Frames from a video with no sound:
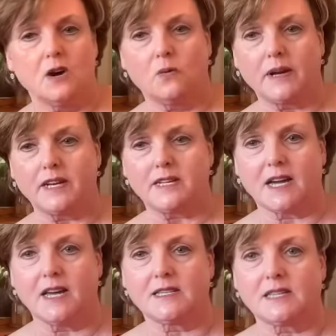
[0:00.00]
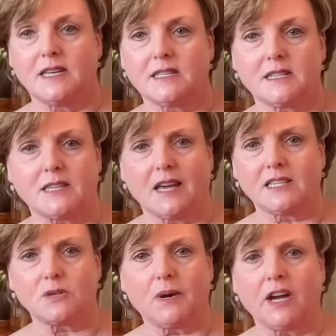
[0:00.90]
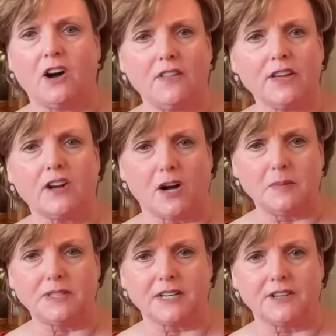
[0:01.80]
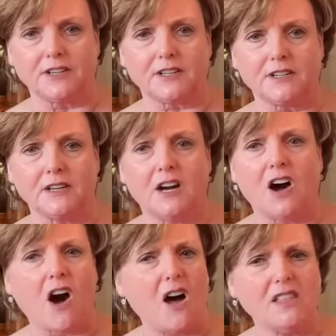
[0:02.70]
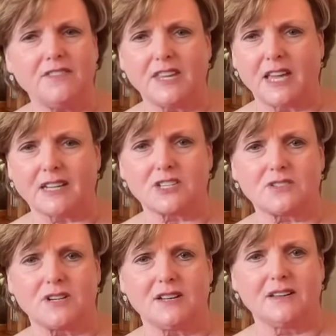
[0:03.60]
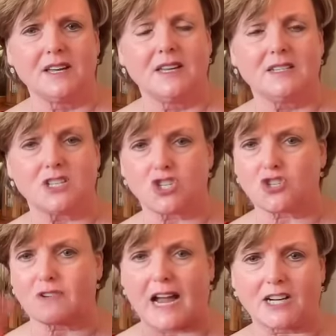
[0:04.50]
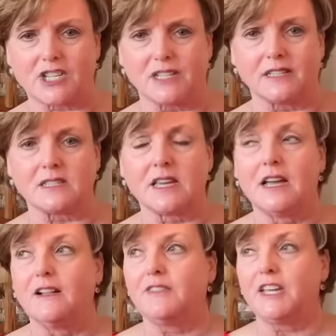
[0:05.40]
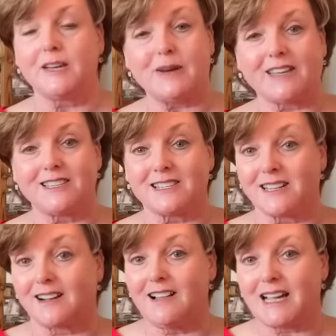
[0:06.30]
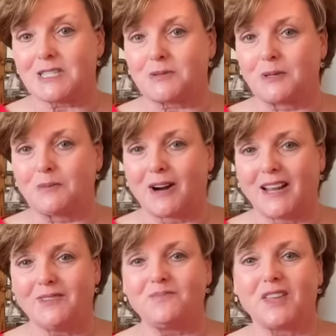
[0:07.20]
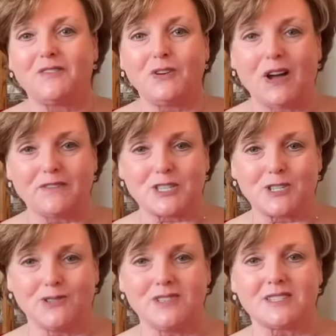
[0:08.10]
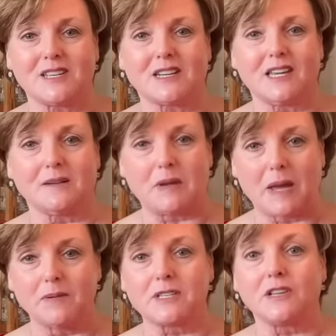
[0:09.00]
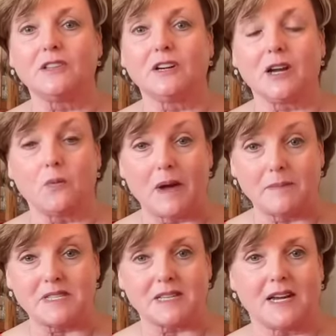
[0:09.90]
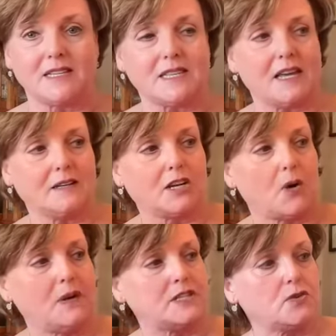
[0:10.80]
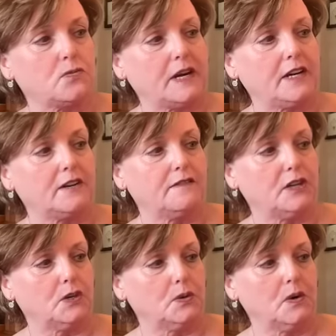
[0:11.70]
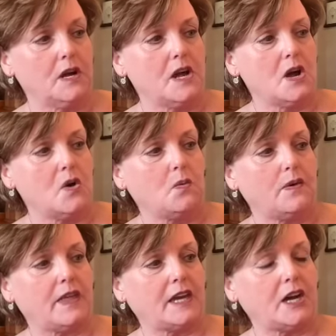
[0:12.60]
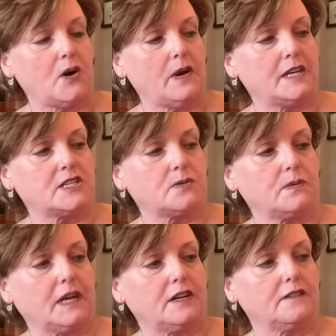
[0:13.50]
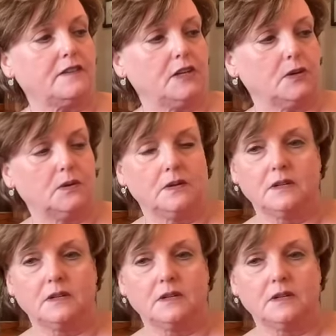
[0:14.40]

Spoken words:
what it does is it takes away all the gobbledygook, all of the extra distractions. Think about this in a classroom, right? If you have students that can be able to look at websites and go into reader view, when they go into reader view,